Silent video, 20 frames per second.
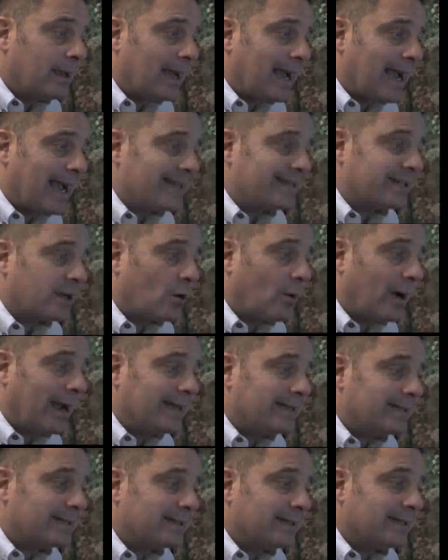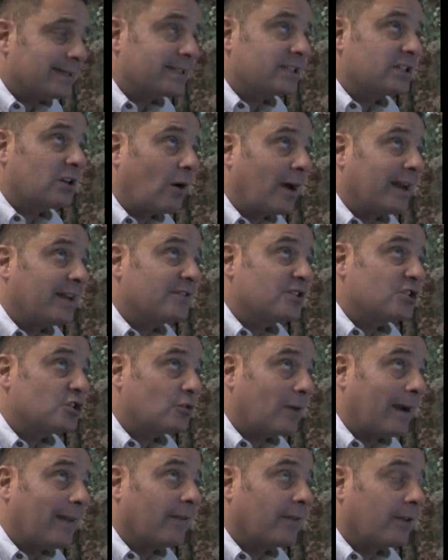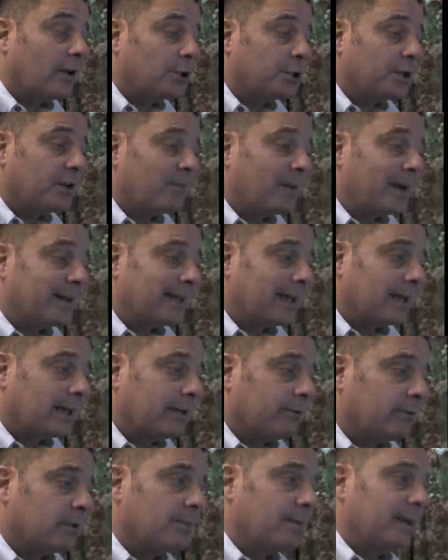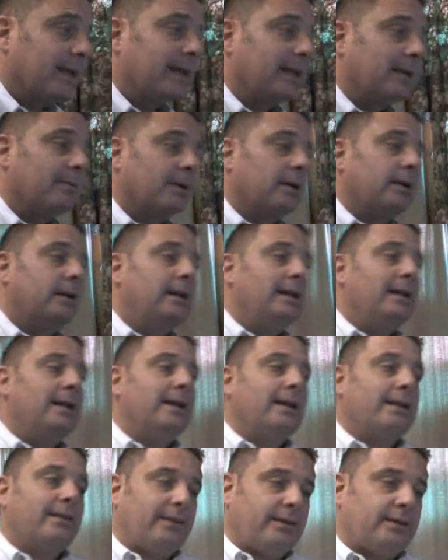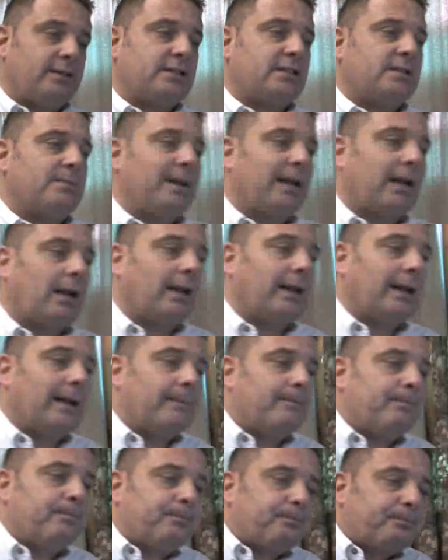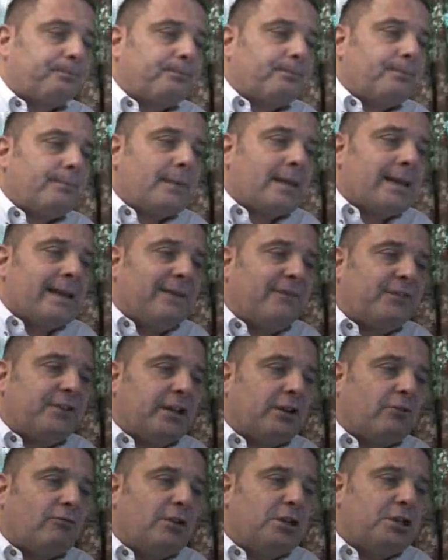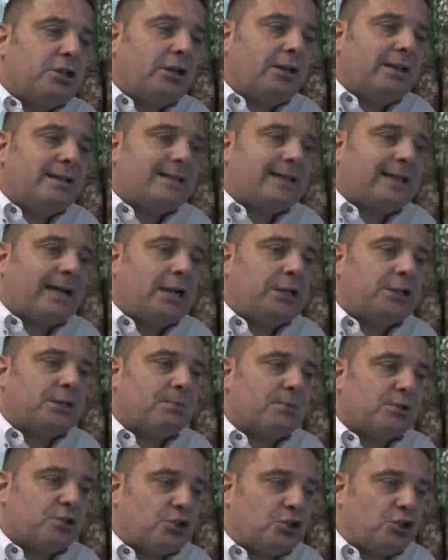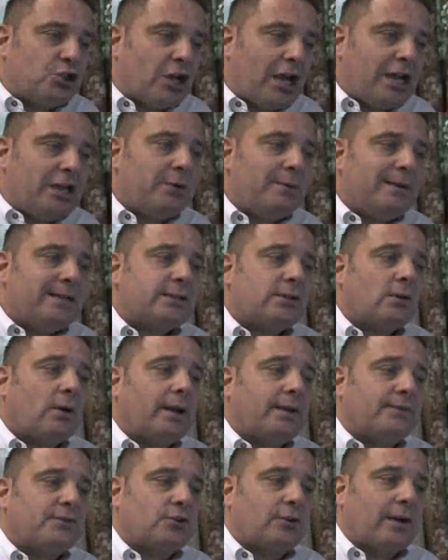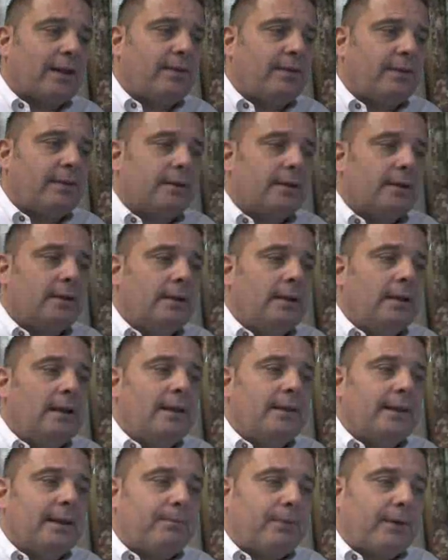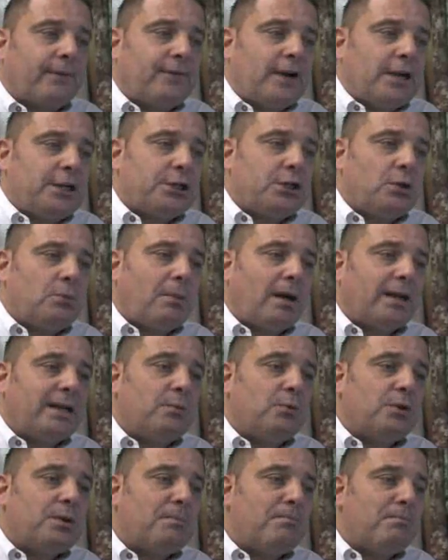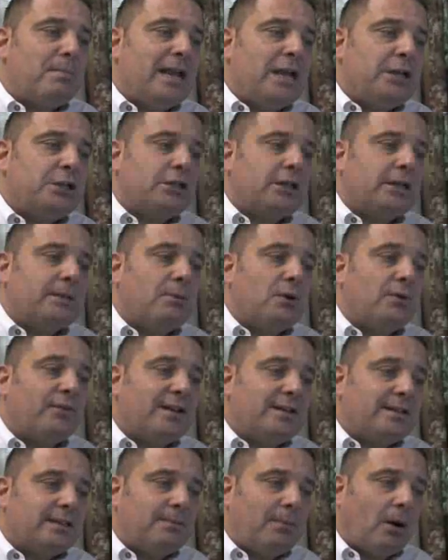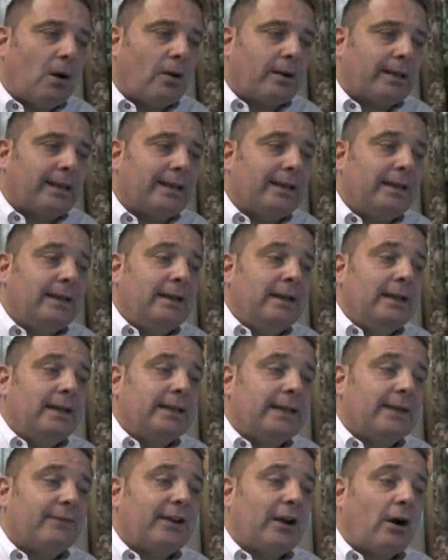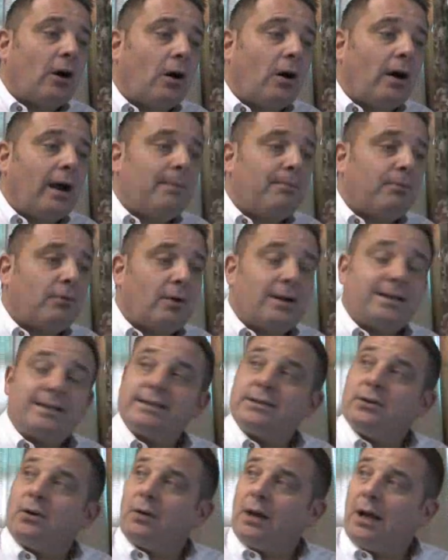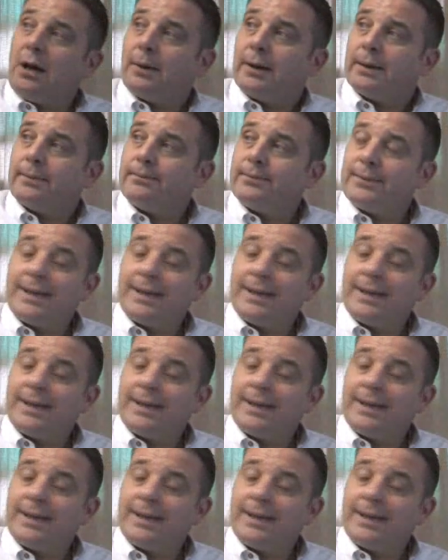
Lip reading: SOS is sign of strength. I should have made that clear at the beginning, but just to be clear. If the original indication was genuine sign of strength, then professional money would immediately move into the market, giving higher prices, not lower.